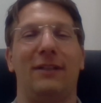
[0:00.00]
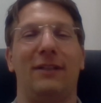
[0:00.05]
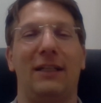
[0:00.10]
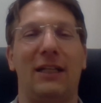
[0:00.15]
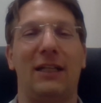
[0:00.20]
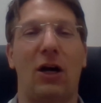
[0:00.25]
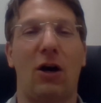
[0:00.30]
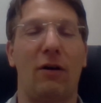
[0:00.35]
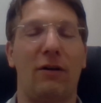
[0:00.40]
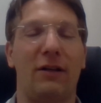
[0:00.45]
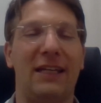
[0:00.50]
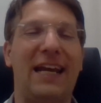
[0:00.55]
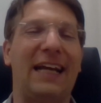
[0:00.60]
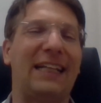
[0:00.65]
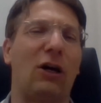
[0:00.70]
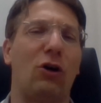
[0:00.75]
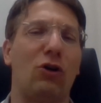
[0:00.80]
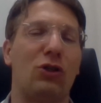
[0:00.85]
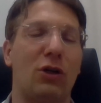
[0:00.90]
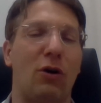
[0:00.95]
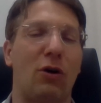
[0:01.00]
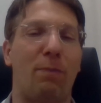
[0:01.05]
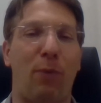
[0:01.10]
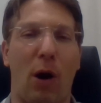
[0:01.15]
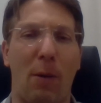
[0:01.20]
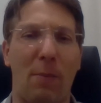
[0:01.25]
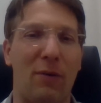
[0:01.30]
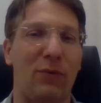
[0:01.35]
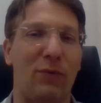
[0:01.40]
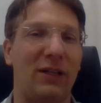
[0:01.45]
He get also a
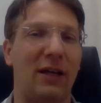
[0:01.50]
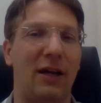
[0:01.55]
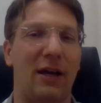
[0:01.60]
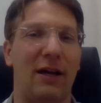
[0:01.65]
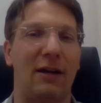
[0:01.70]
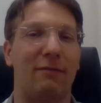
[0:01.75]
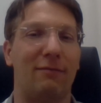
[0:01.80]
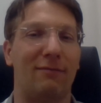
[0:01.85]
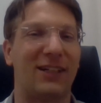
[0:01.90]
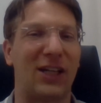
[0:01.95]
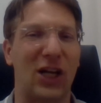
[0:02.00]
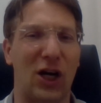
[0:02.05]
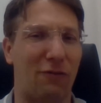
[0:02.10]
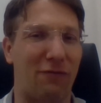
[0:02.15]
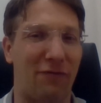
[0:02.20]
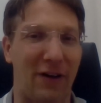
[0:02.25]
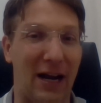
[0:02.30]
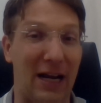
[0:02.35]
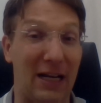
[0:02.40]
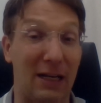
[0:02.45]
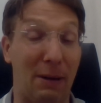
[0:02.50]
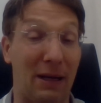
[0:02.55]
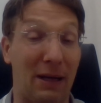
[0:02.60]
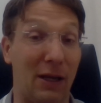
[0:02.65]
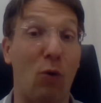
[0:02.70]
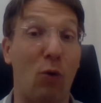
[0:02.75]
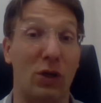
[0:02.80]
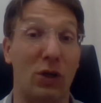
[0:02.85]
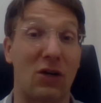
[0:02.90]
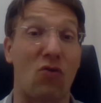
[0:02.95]
problem with the girlfriend, but
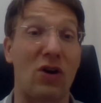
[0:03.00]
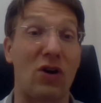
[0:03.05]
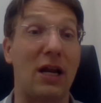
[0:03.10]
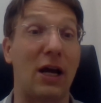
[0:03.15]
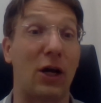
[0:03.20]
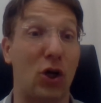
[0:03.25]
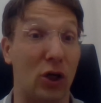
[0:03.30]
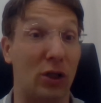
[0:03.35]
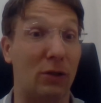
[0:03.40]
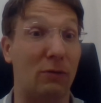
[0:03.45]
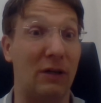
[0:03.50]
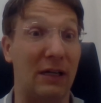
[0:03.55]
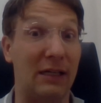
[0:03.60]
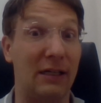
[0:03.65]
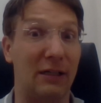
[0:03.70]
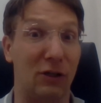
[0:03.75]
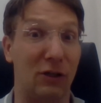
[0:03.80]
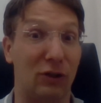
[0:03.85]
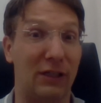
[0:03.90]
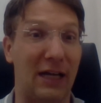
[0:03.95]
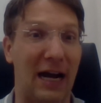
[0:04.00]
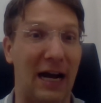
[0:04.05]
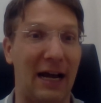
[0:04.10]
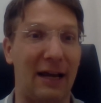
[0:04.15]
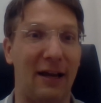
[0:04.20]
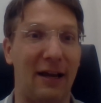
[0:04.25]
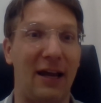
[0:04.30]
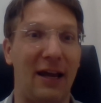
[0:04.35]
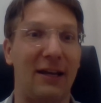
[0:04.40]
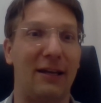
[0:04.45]
he was a really good
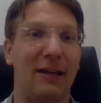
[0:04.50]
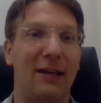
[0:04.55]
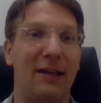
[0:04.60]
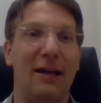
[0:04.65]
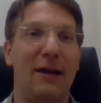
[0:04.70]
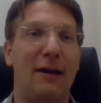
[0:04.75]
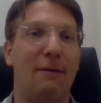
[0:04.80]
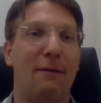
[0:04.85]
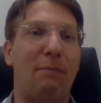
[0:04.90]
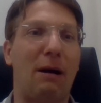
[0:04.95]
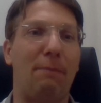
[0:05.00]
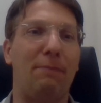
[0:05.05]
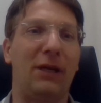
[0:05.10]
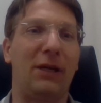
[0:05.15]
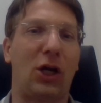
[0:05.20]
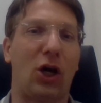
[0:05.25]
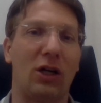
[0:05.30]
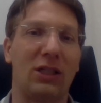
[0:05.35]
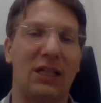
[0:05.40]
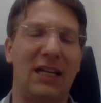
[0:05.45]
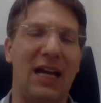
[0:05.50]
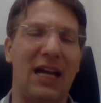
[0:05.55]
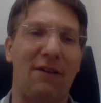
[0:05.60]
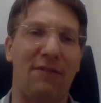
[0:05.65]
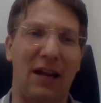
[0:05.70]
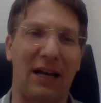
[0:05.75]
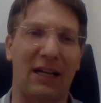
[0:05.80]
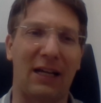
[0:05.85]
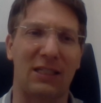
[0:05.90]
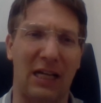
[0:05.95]
guy. But because he
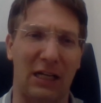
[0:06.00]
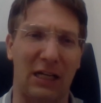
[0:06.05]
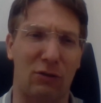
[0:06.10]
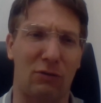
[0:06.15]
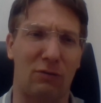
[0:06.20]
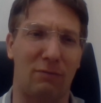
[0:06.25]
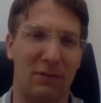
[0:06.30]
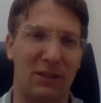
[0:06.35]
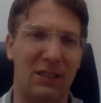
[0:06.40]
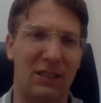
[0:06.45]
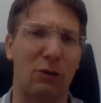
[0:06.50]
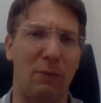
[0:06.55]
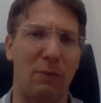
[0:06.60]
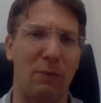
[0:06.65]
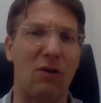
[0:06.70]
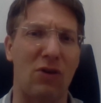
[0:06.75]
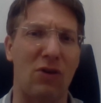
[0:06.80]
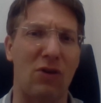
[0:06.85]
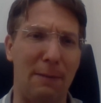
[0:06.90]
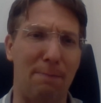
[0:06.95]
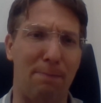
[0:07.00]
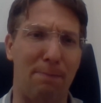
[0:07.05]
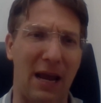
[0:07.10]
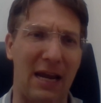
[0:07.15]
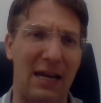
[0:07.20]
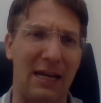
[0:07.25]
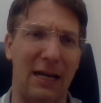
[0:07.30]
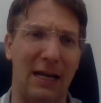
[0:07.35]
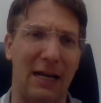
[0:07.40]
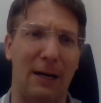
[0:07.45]
have like start to be really in
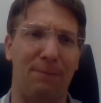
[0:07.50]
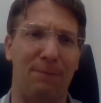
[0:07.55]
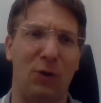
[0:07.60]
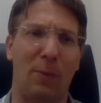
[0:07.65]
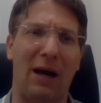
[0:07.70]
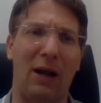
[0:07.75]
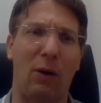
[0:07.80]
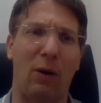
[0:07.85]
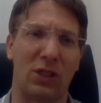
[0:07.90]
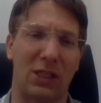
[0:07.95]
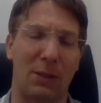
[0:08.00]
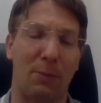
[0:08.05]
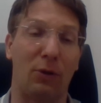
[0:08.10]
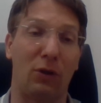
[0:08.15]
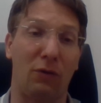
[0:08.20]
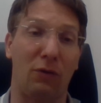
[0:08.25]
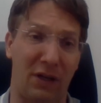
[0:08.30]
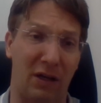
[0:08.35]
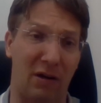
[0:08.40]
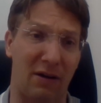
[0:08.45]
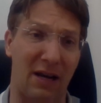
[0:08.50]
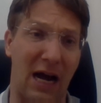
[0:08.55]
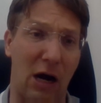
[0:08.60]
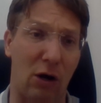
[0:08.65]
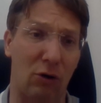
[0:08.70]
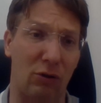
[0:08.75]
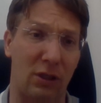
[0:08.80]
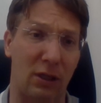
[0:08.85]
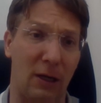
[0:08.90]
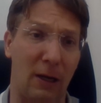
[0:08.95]
pain, nobody was able to figure it
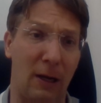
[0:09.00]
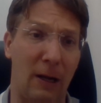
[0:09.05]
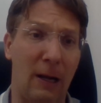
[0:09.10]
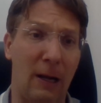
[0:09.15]
out.